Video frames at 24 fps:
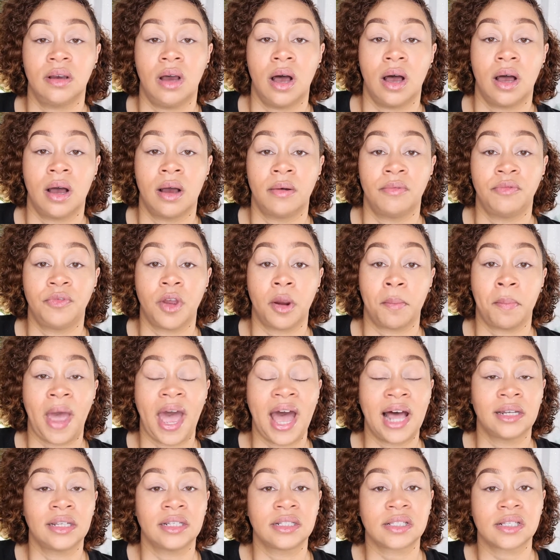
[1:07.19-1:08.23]
uh, their
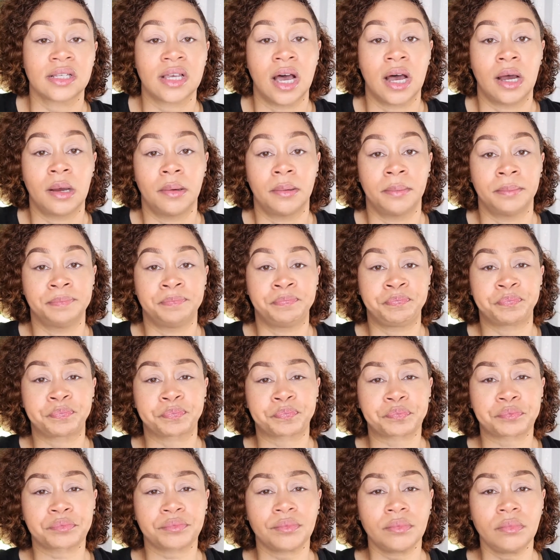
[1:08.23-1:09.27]
palettes come
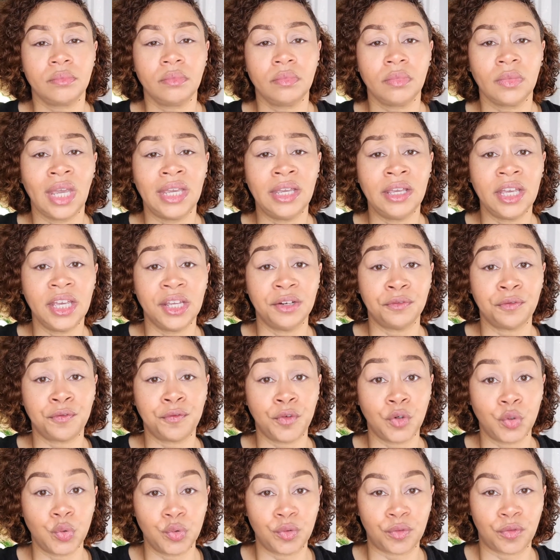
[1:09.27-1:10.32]
in
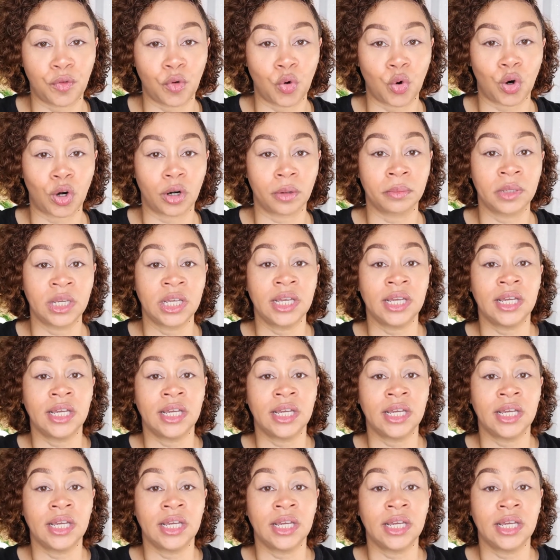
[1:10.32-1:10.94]
food form.